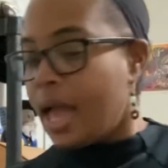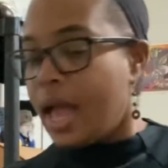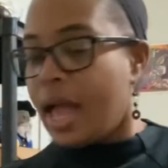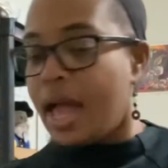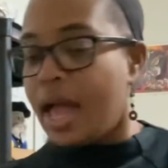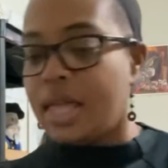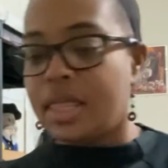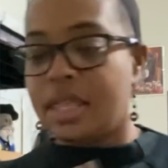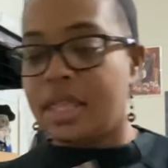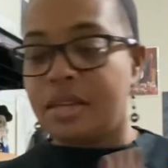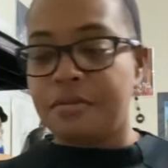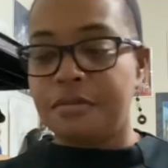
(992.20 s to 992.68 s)

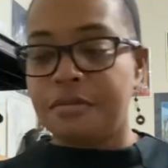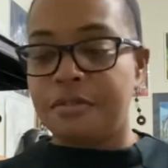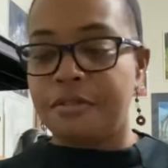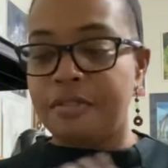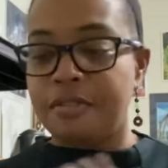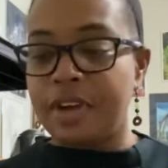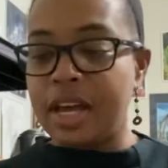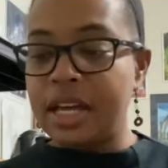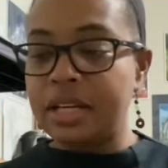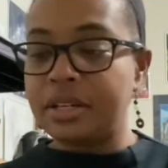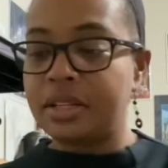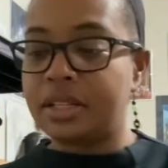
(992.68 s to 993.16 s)
And then
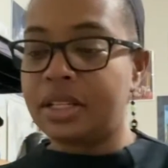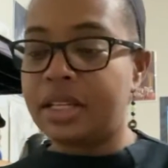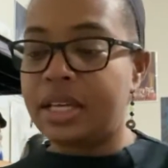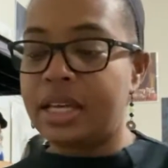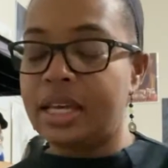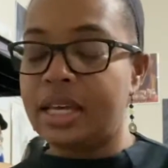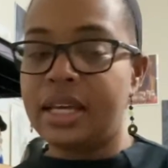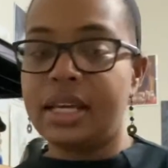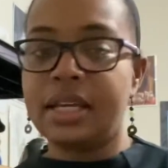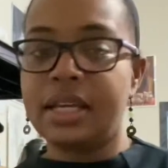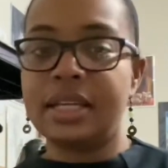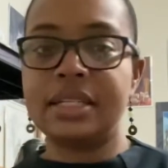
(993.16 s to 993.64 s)

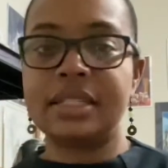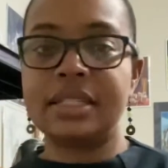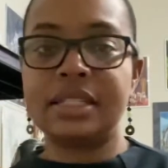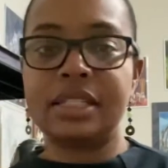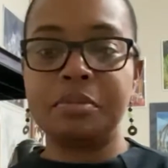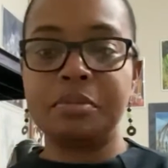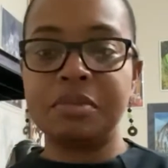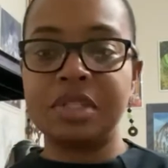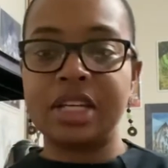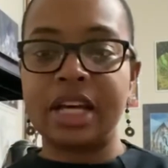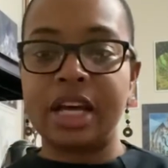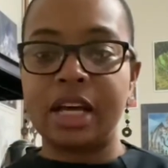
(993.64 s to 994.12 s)
finally,
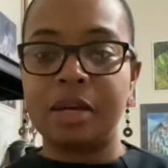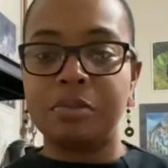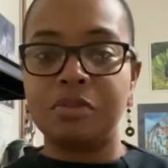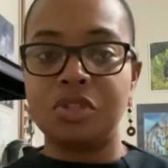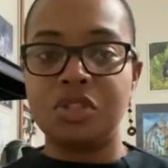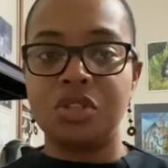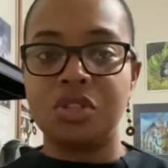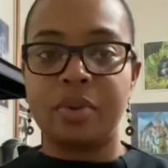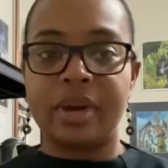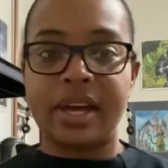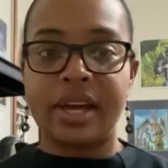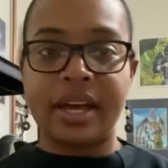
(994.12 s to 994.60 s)
sometimes
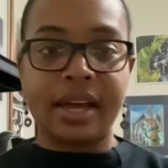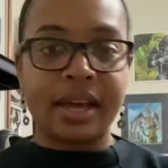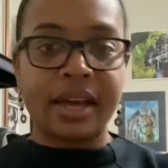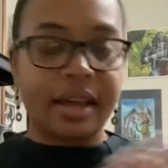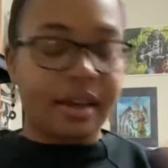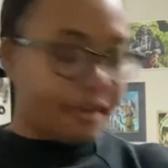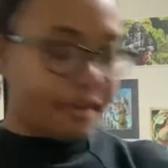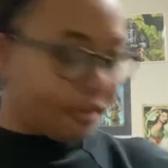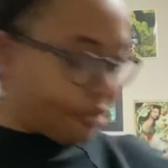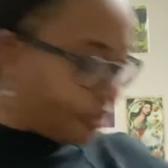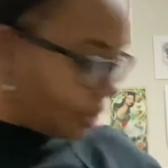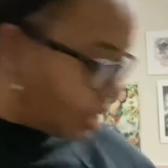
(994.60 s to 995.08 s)
you
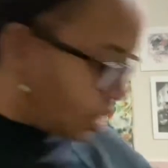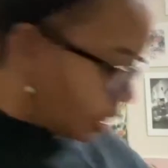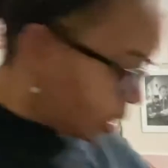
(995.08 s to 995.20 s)
can